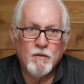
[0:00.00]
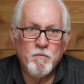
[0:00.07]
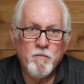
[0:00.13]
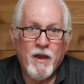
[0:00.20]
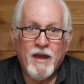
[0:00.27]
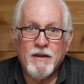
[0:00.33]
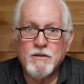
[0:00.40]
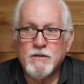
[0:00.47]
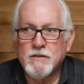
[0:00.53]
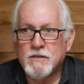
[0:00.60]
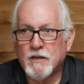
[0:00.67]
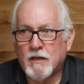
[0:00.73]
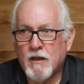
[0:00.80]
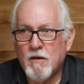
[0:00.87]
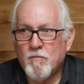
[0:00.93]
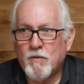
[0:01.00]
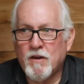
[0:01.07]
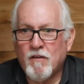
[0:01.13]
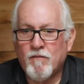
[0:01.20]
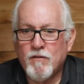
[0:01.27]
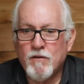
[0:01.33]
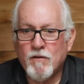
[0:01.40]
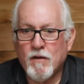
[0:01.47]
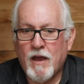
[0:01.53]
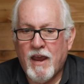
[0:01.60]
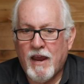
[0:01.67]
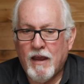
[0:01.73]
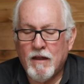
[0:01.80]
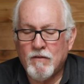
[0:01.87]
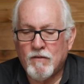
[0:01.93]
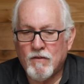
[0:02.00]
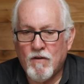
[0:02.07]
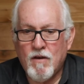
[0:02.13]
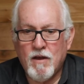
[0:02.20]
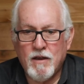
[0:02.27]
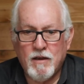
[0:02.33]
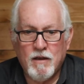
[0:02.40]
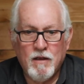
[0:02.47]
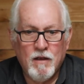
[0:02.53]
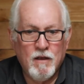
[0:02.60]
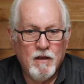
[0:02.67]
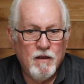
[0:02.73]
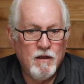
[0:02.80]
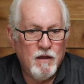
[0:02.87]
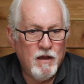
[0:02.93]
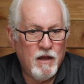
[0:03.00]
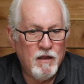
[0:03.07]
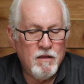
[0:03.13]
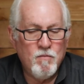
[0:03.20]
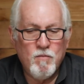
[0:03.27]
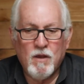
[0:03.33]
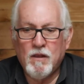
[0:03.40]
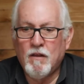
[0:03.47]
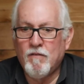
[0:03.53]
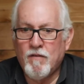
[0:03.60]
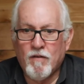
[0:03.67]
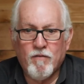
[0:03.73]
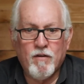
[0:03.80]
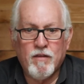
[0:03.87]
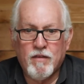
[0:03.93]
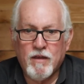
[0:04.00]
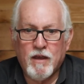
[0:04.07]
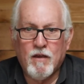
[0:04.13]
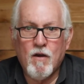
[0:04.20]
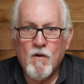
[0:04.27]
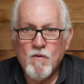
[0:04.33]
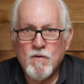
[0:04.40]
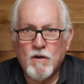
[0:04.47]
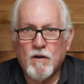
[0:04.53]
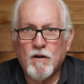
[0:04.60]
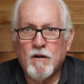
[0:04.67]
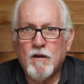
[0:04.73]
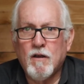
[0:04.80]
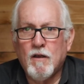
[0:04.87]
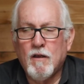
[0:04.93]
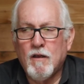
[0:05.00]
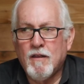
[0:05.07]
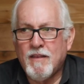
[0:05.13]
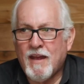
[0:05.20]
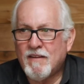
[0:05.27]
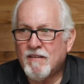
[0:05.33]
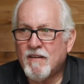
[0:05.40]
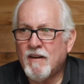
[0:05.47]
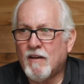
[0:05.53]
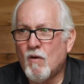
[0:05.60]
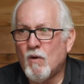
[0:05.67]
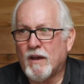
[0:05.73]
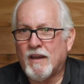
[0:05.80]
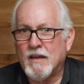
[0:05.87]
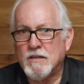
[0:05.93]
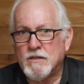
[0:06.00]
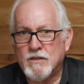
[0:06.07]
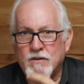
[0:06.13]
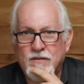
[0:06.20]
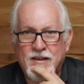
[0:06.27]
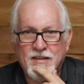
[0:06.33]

manages the company, if you're a hands-on, in the middle of everything owner, that's going to go against you.